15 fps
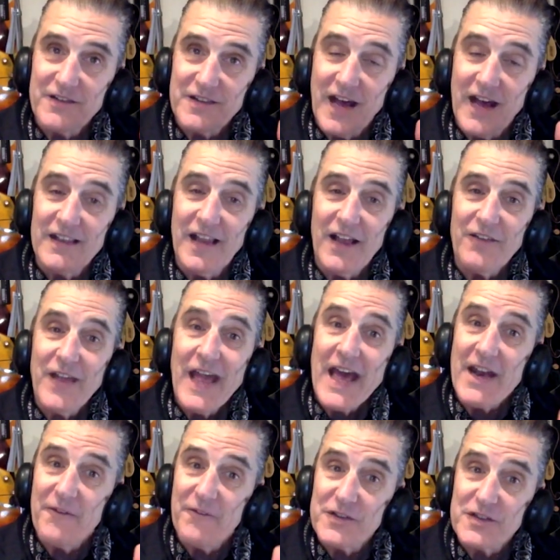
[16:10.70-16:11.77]
not left,
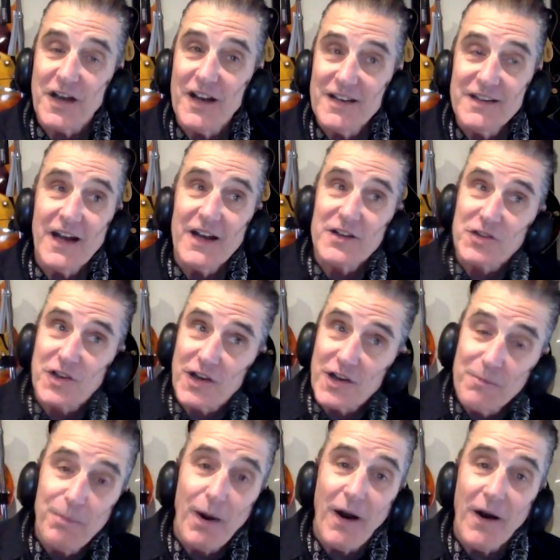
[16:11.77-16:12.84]
and if it's undone, it's gonna
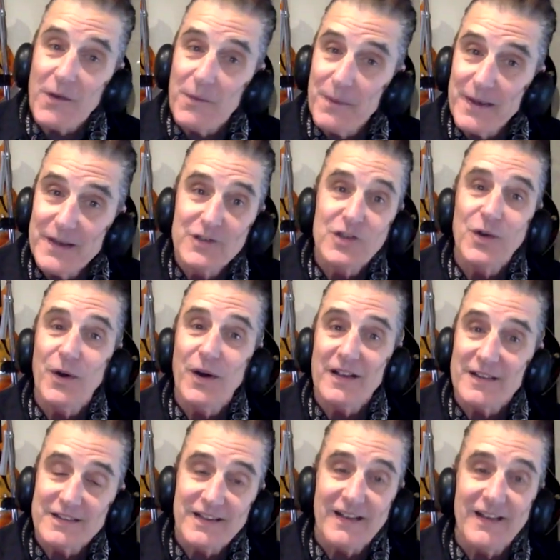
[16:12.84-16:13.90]
bother me
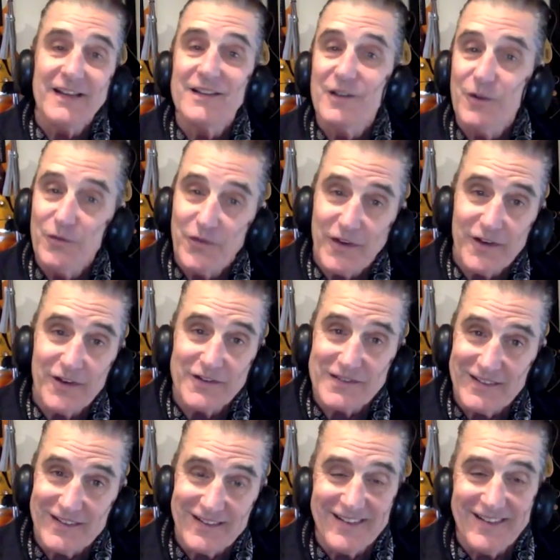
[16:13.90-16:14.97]
until I do finish it.